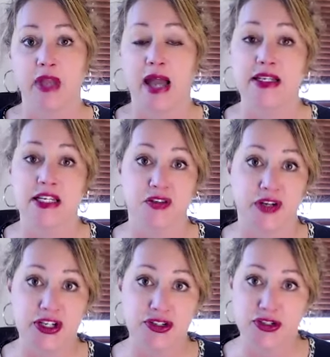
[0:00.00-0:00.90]
ideas
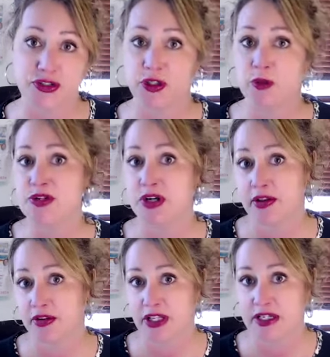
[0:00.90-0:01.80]
for interest groups or
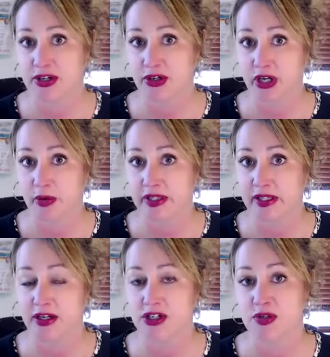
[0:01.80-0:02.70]
other things that are going
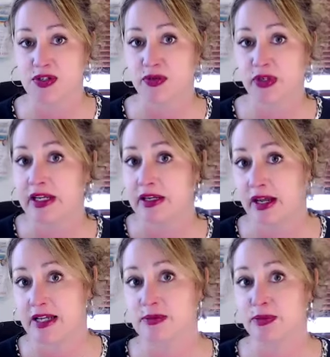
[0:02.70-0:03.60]
there. So it's really a
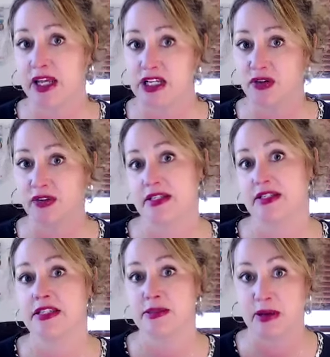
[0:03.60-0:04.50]
nice place for
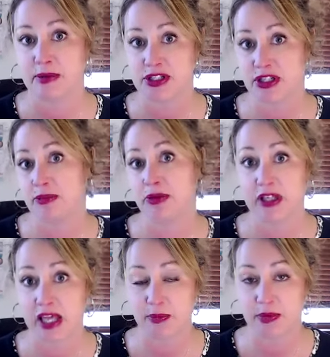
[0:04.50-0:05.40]
residents to be able to
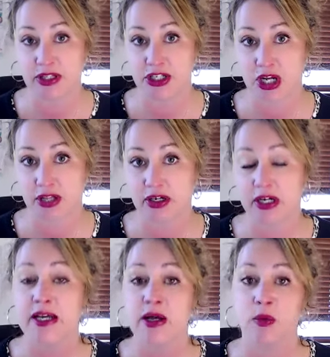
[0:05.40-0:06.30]
communicate with each
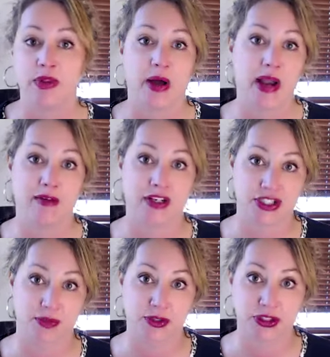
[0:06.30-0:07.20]
other without having
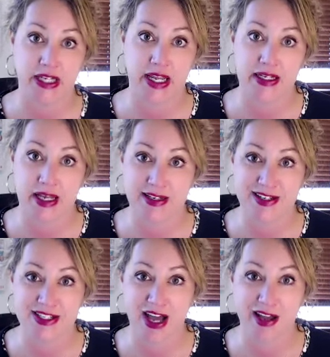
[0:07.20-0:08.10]
to create an
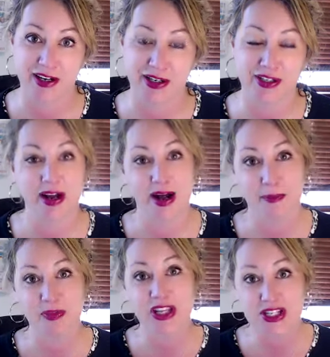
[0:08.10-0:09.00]
entire
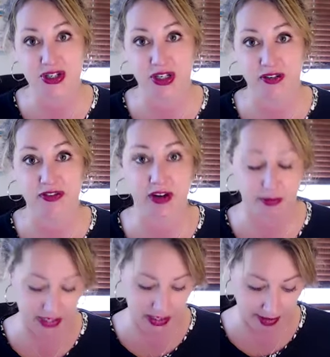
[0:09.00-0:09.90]
listserv from
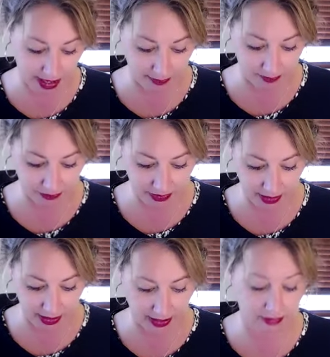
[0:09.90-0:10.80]
the email
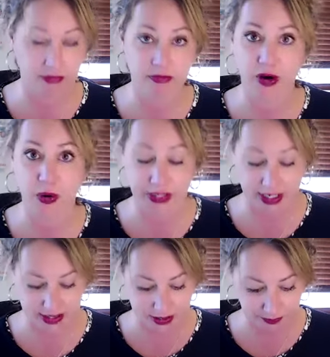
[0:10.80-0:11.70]
phone
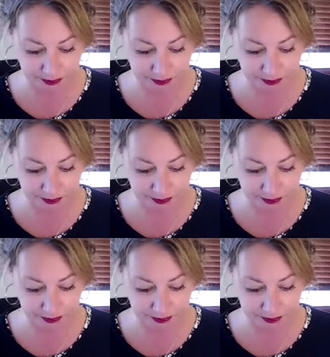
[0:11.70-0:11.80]
list.